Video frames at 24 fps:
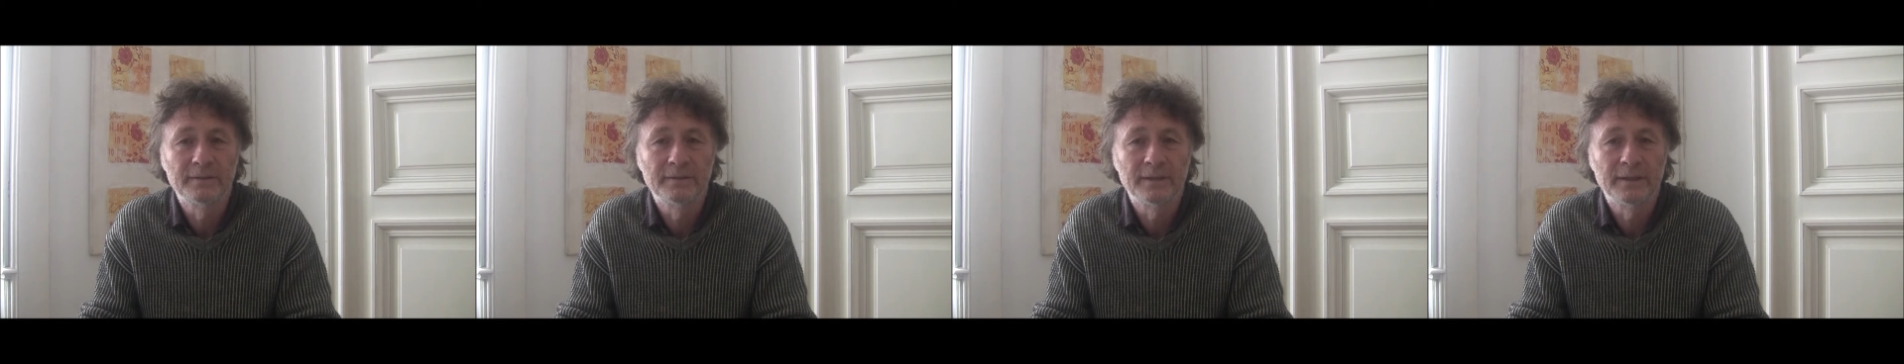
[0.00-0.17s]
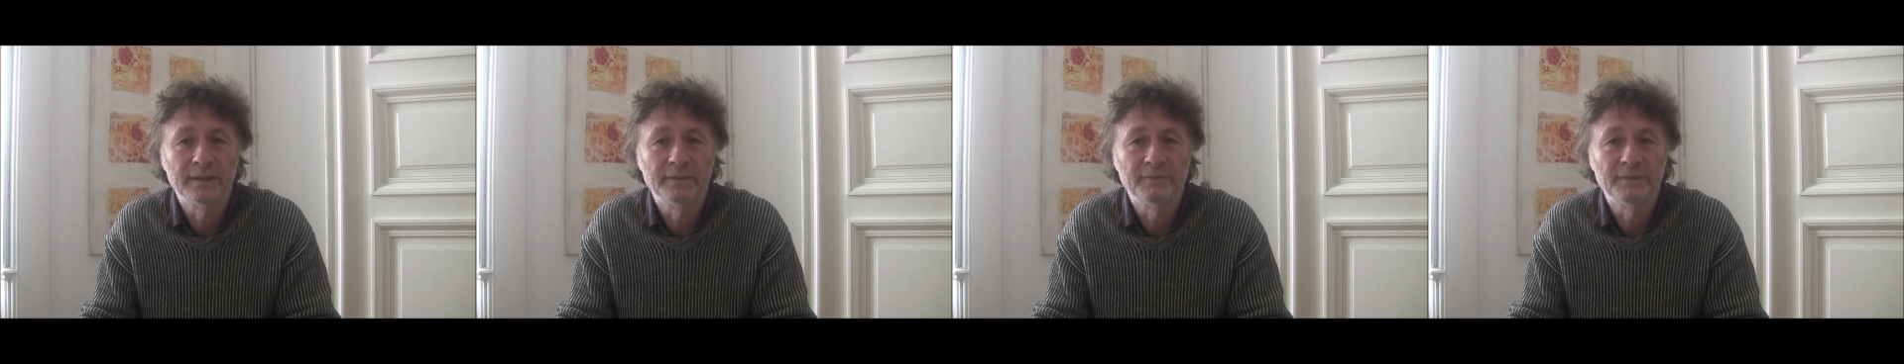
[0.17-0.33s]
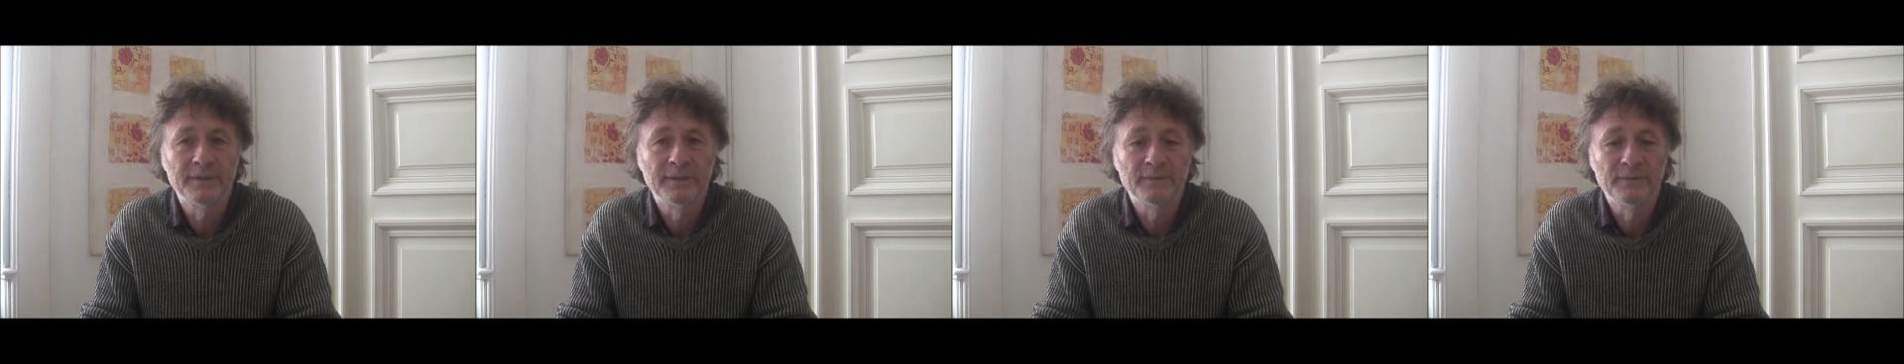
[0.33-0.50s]

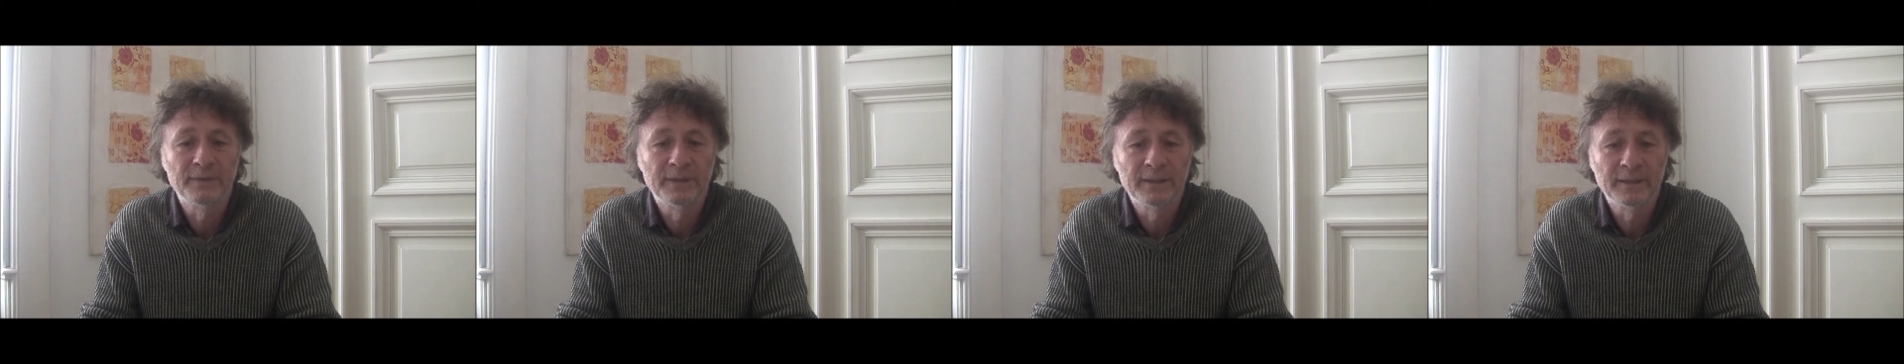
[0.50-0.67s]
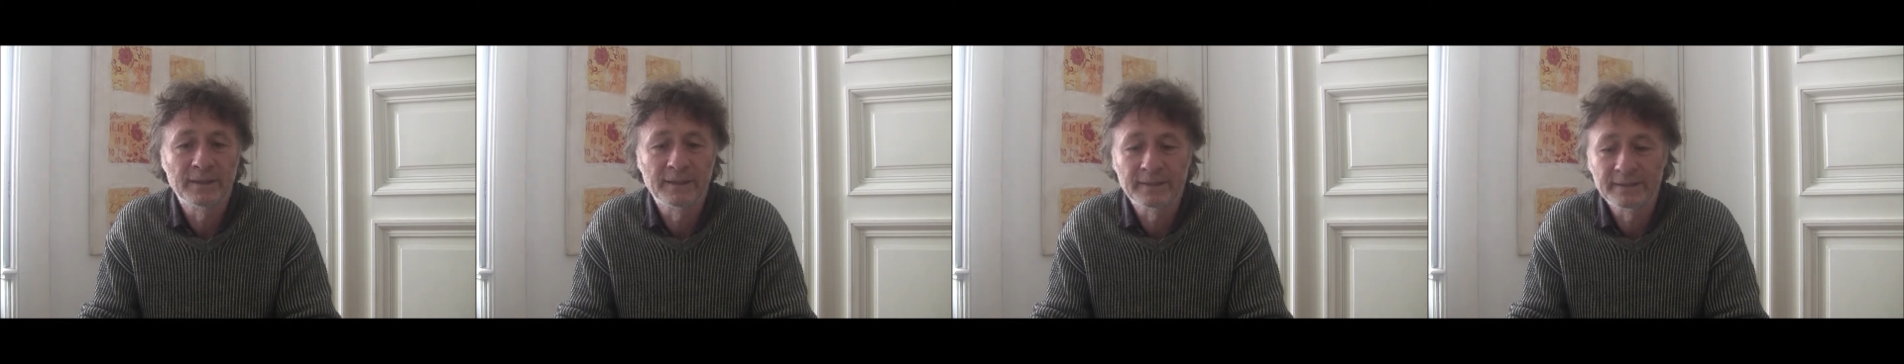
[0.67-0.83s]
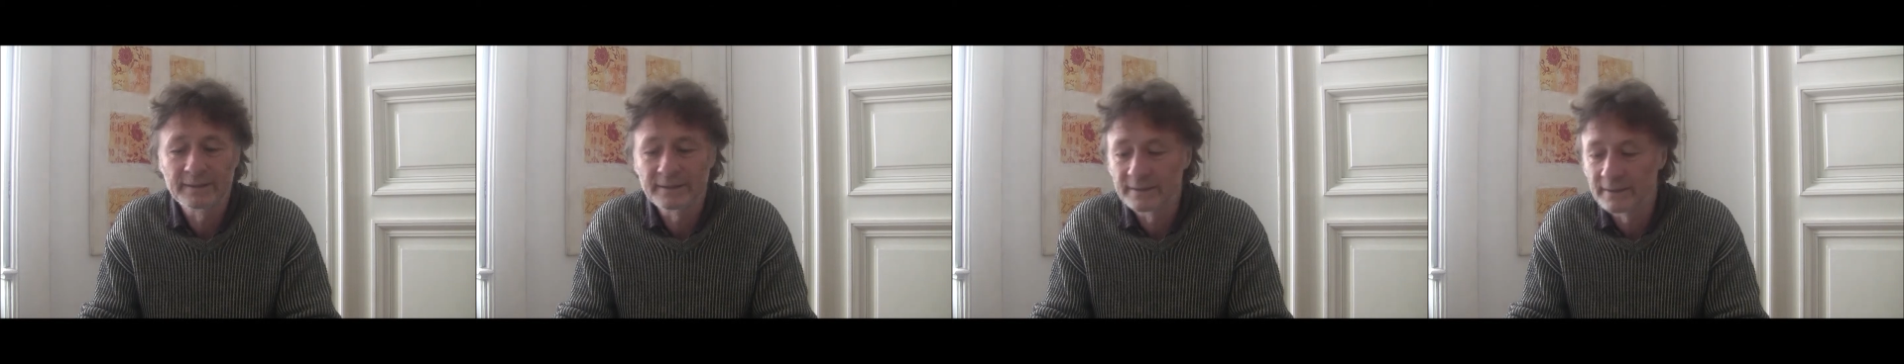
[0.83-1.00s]
And we
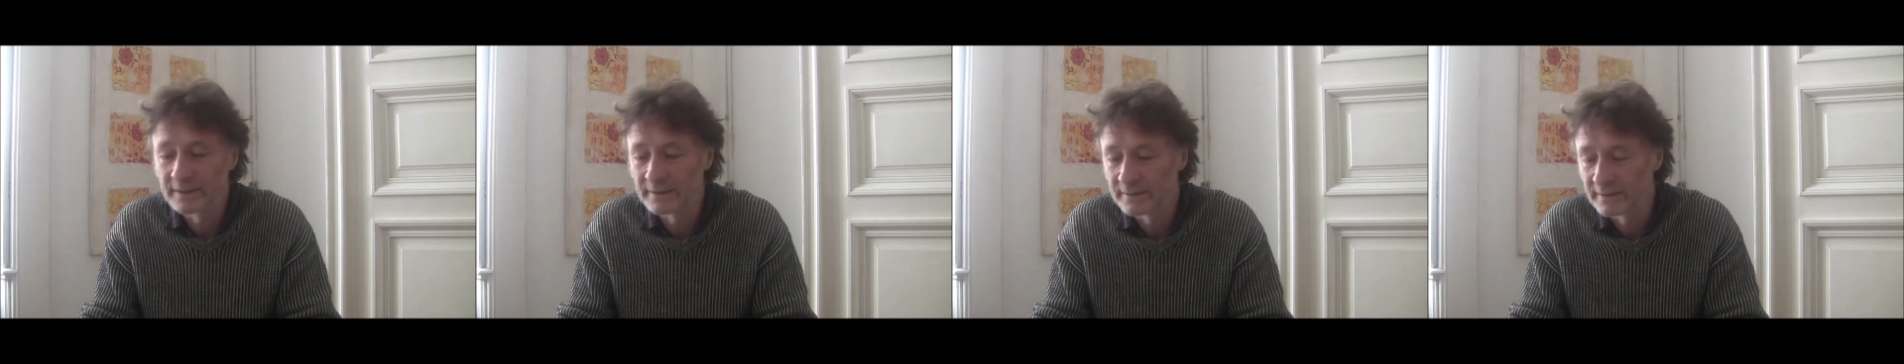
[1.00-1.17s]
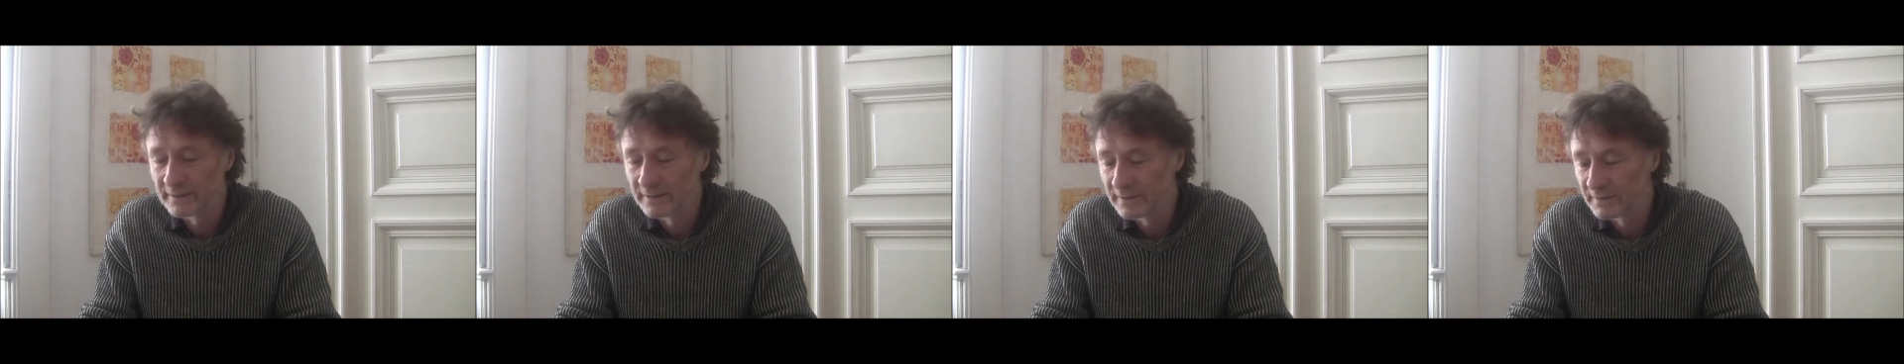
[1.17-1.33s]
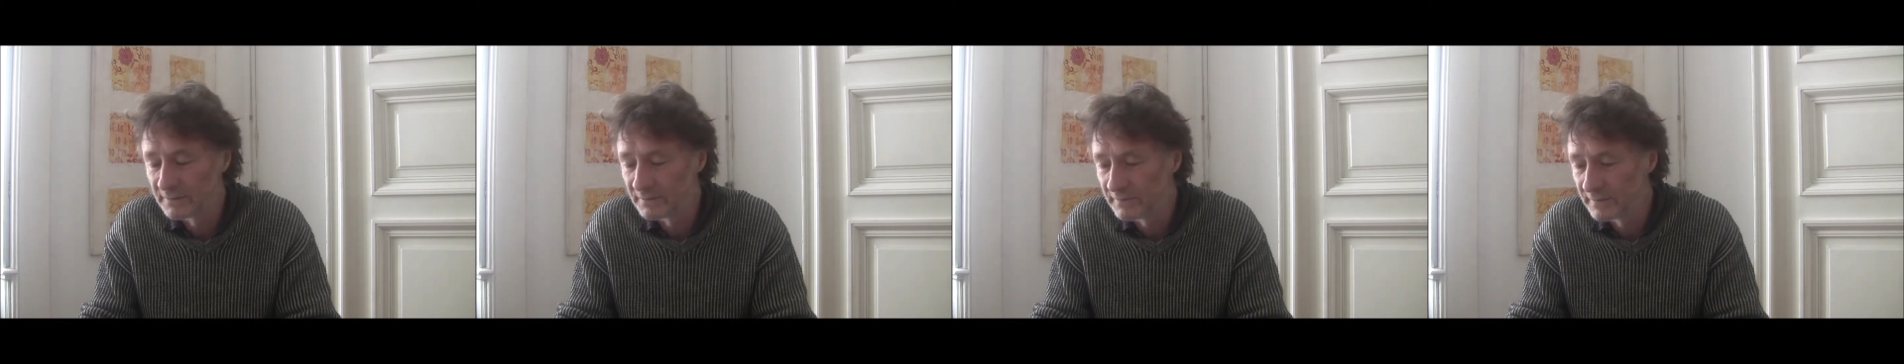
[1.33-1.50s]
realize that
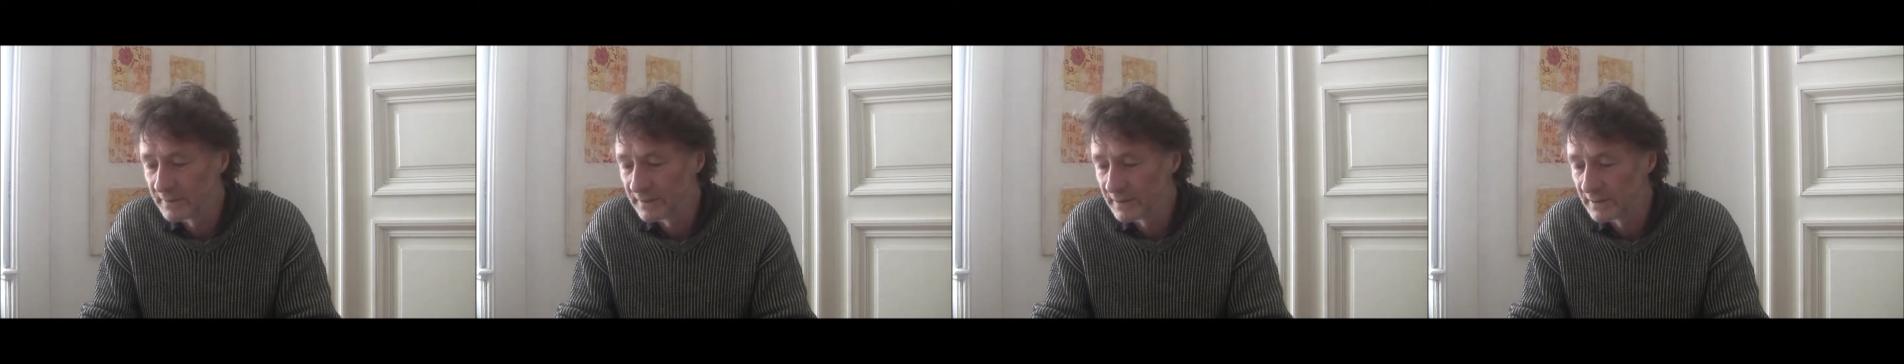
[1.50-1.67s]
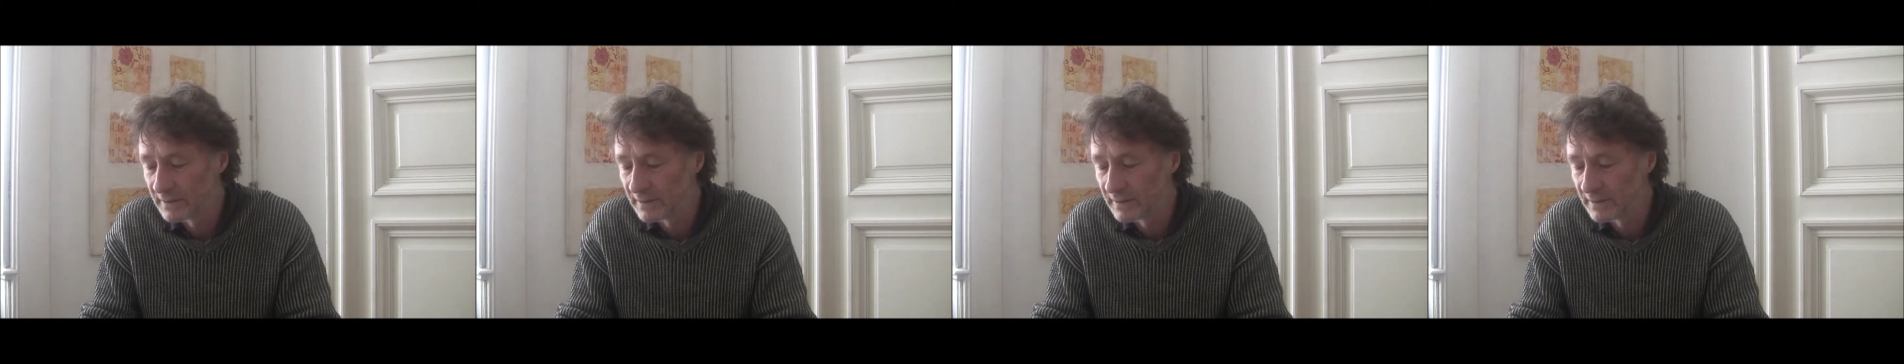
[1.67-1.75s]
in